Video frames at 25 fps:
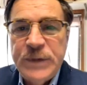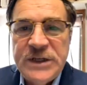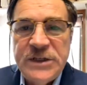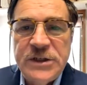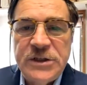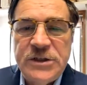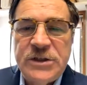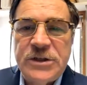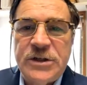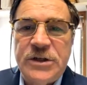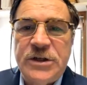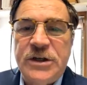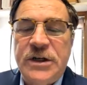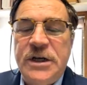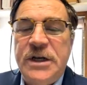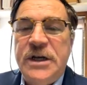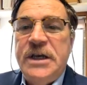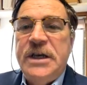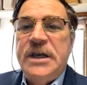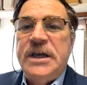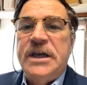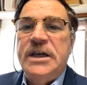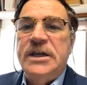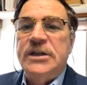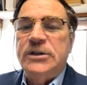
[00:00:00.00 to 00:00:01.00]
minister
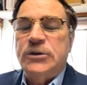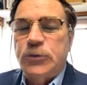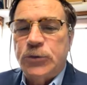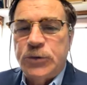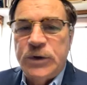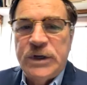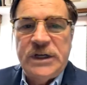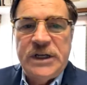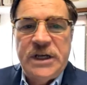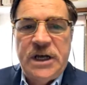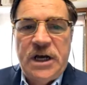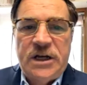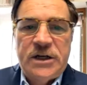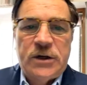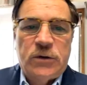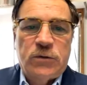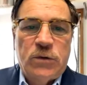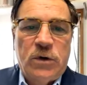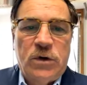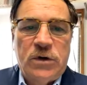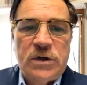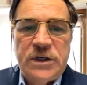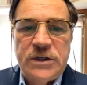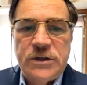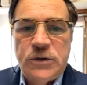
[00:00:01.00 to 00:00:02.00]
is really on a
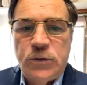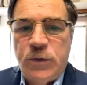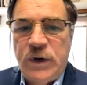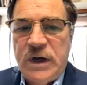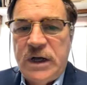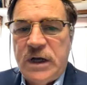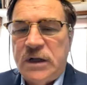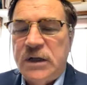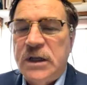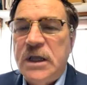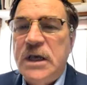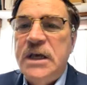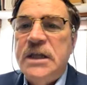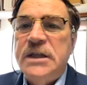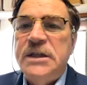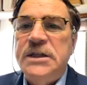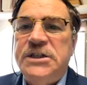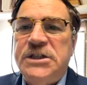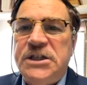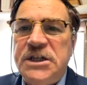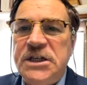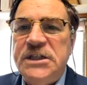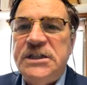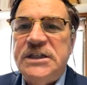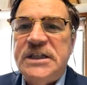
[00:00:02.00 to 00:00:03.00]
roll as well.
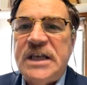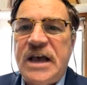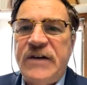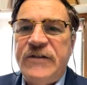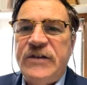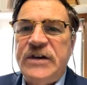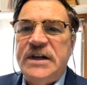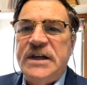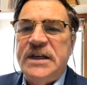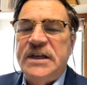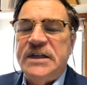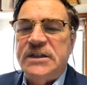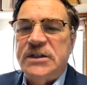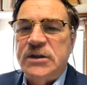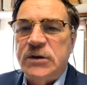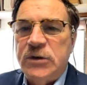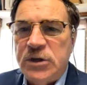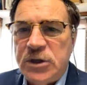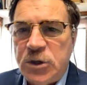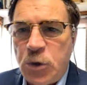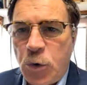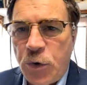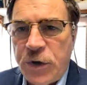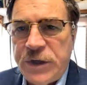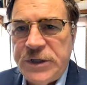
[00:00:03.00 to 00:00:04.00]
G7 is
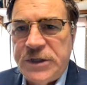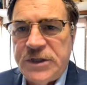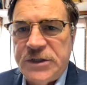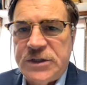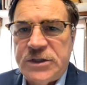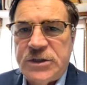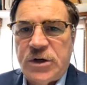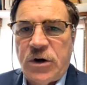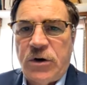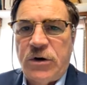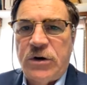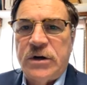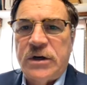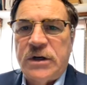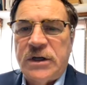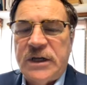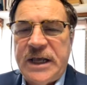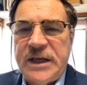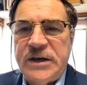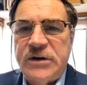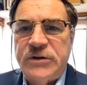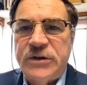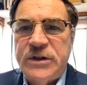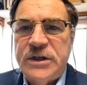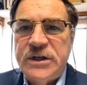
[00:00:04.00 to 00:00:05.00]
going to start
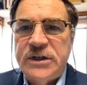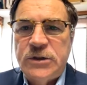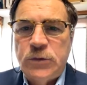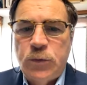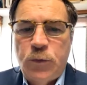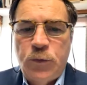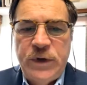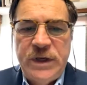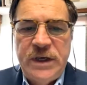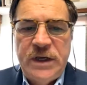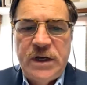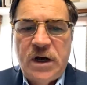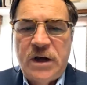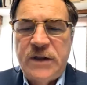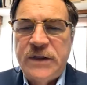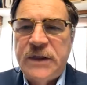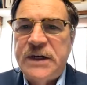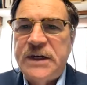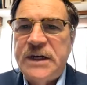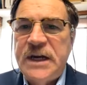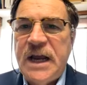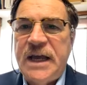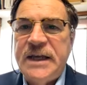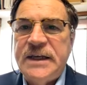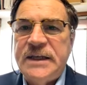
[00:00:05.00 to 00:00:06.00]
later this week on
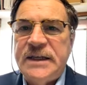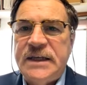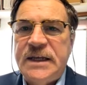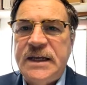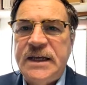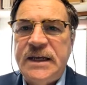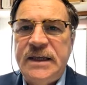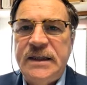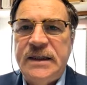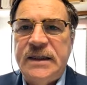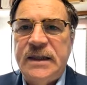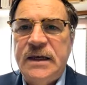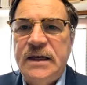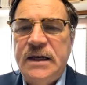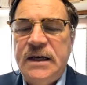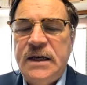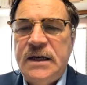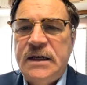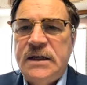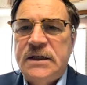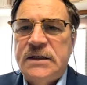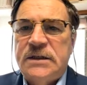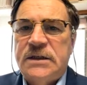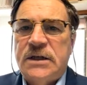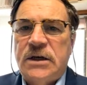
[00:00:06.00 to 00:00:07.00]
the 19th.
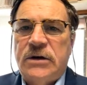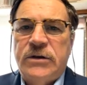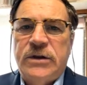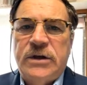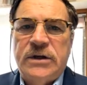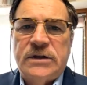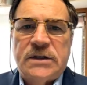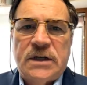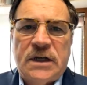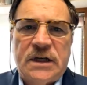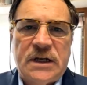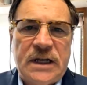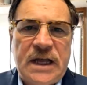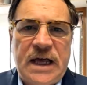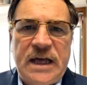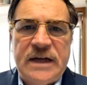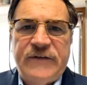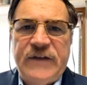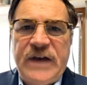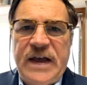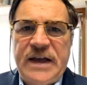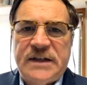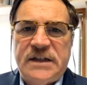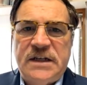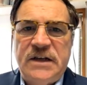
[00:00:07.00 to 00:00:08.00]
So there's a lot
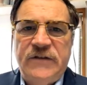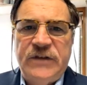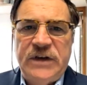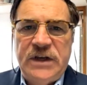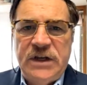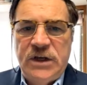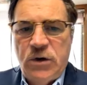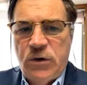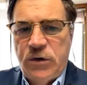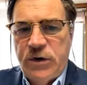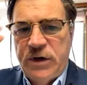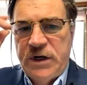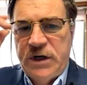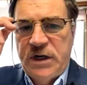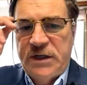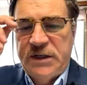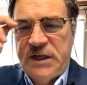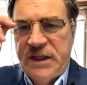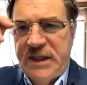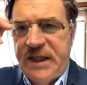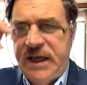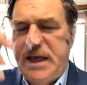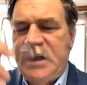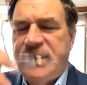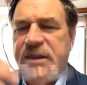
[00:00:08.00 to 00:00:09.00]
of activity going on
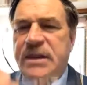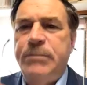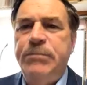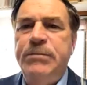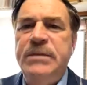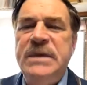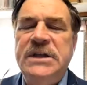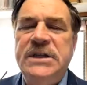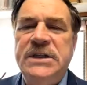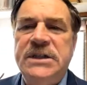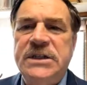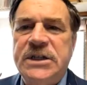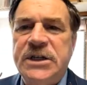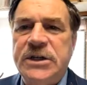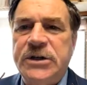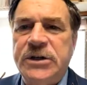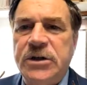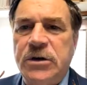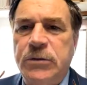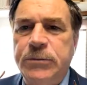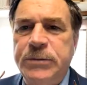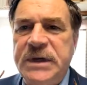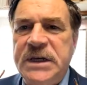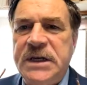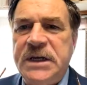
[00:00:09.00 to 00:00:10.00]
to that. The
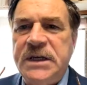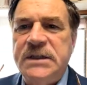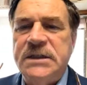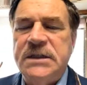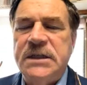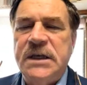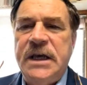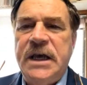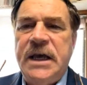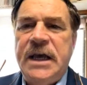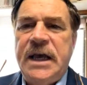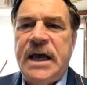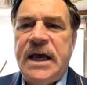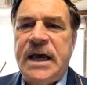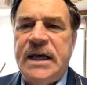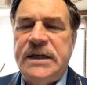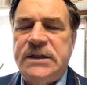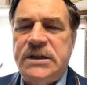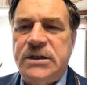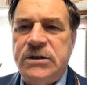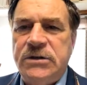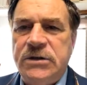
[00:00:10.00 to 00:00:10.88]
ministerial meetings, as